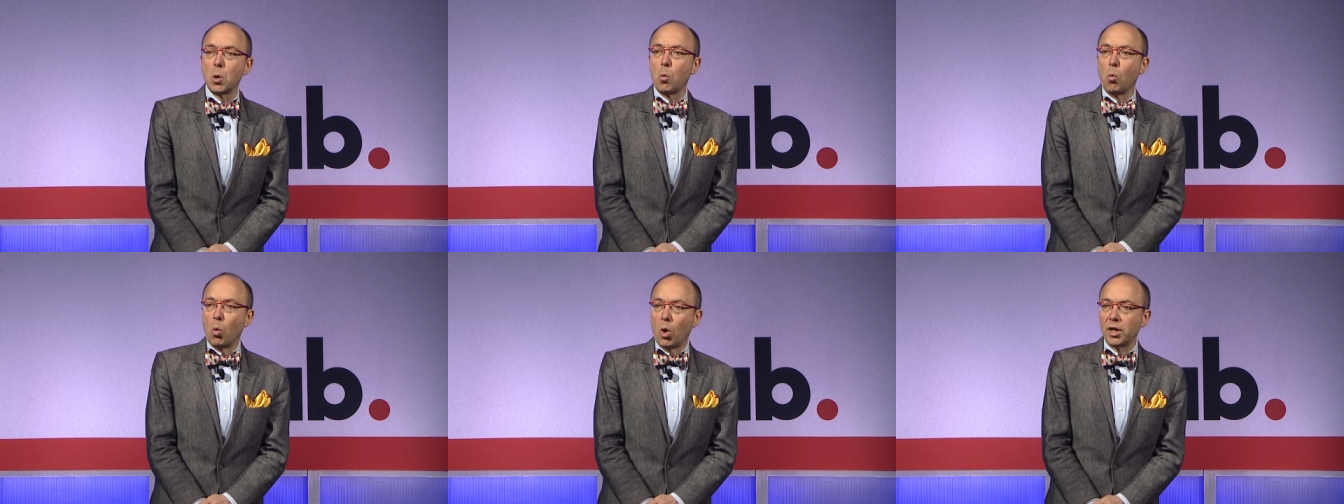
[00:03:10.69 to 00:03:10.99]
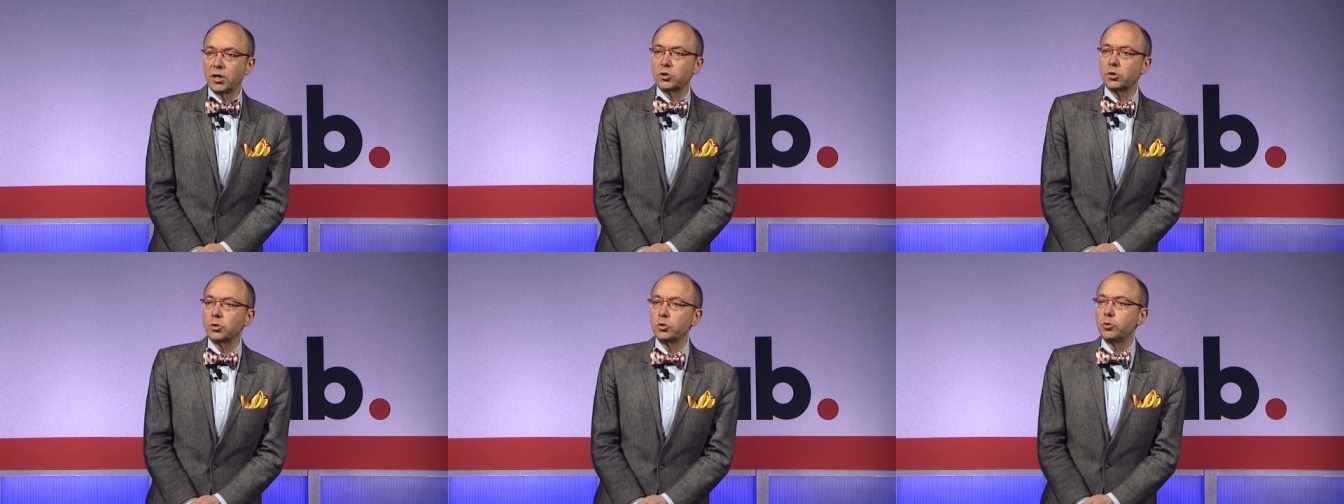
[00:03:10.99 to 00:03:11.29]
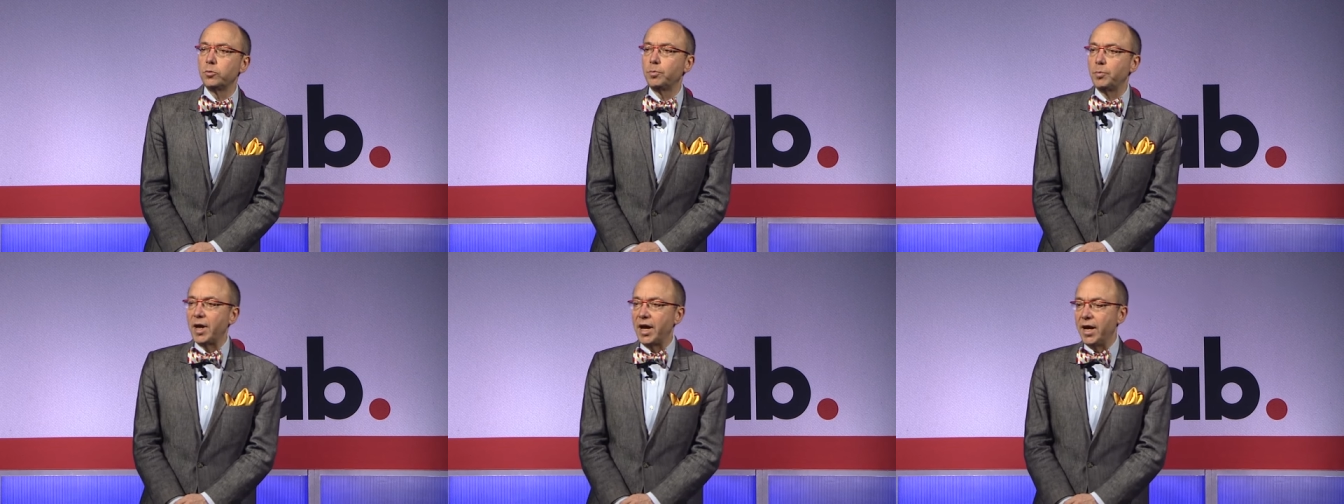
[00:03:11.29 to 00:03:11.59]
want
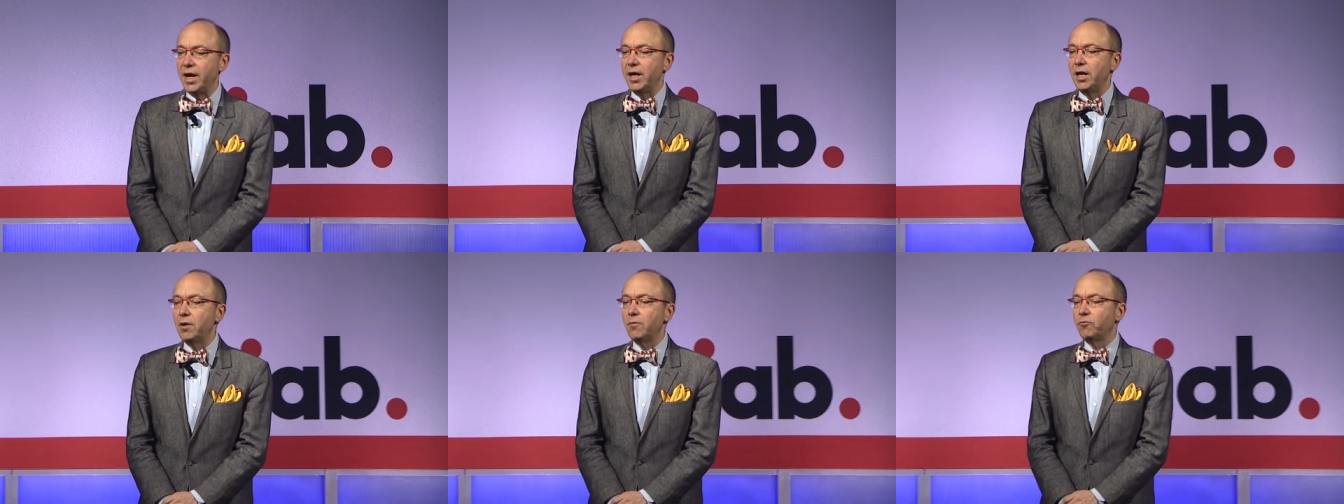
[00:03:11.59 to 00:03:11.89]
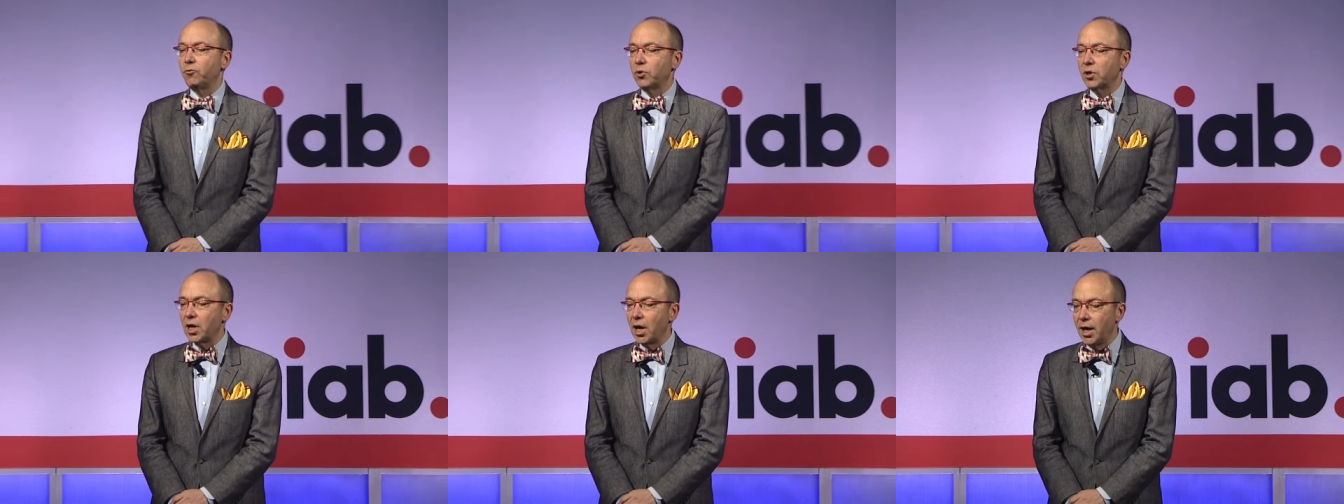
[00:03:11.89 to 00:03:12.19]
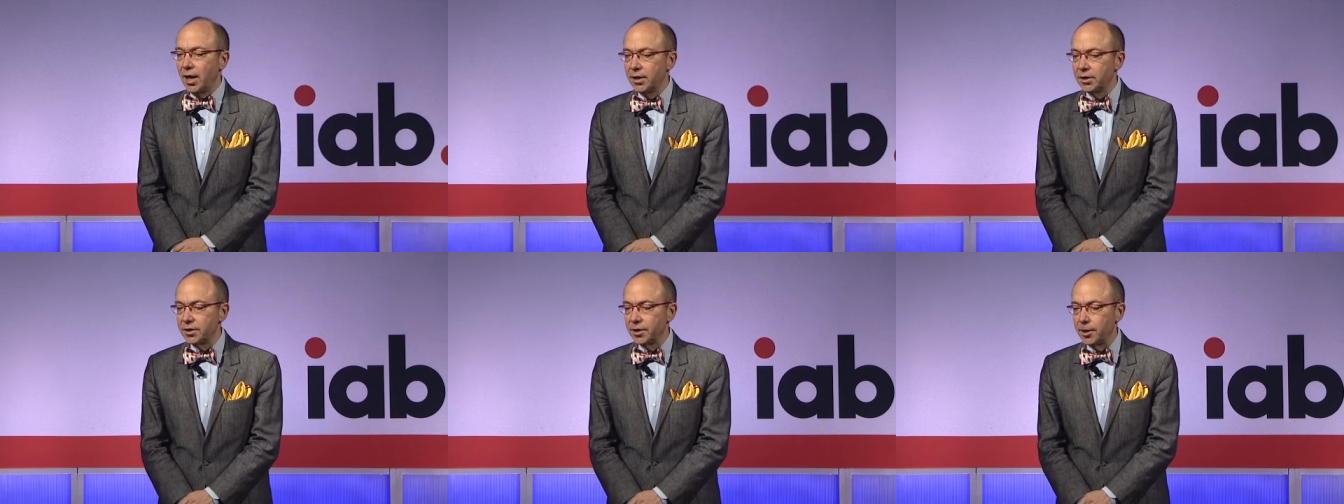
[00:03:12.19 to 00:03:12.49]
to pay for
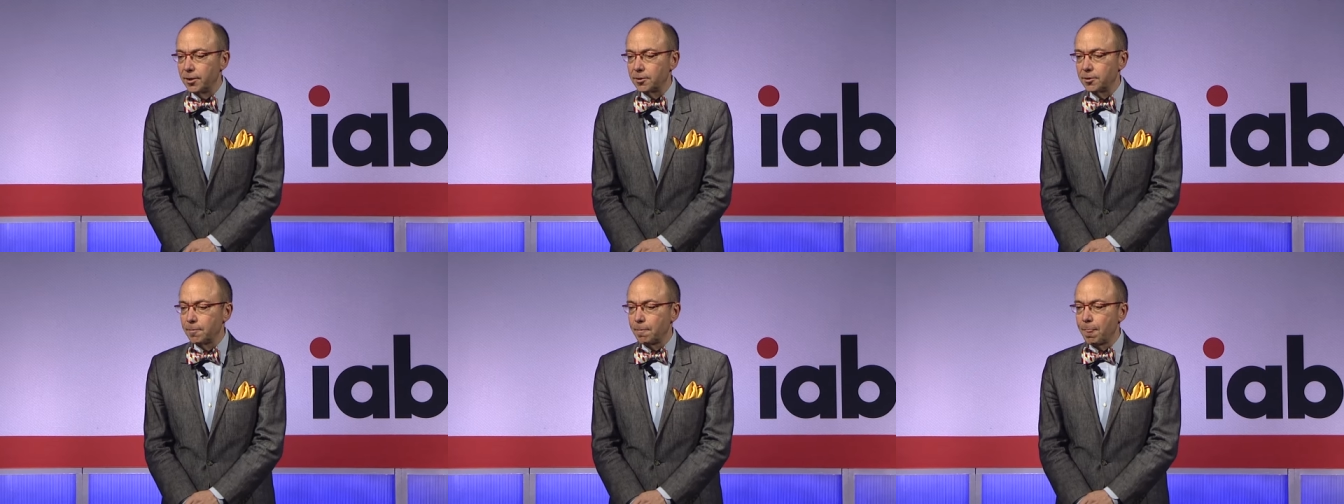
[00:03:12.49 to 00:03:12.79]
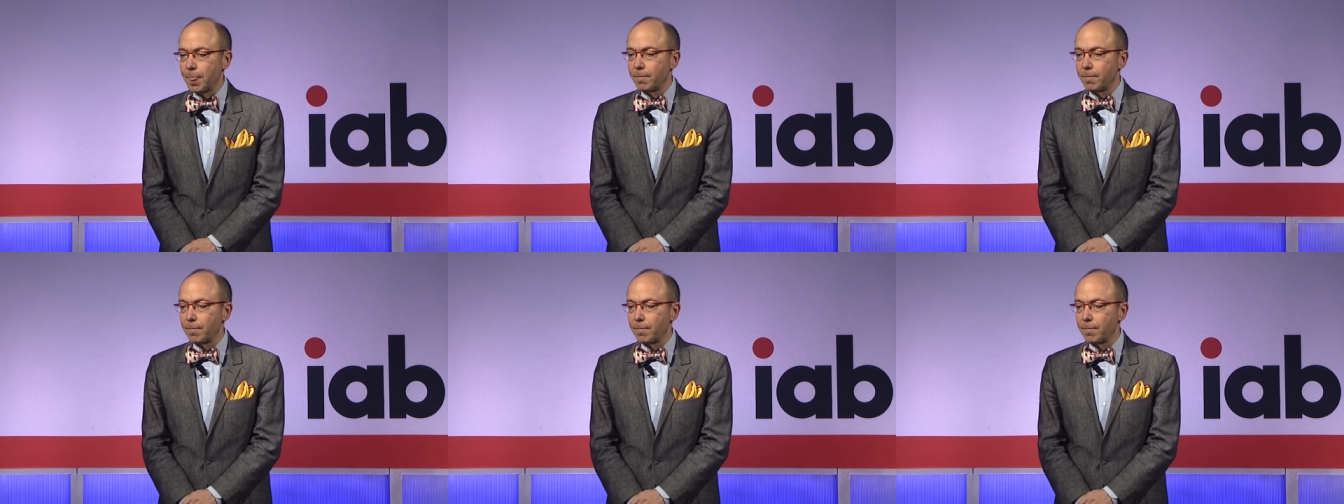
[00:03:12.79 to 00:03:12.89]
content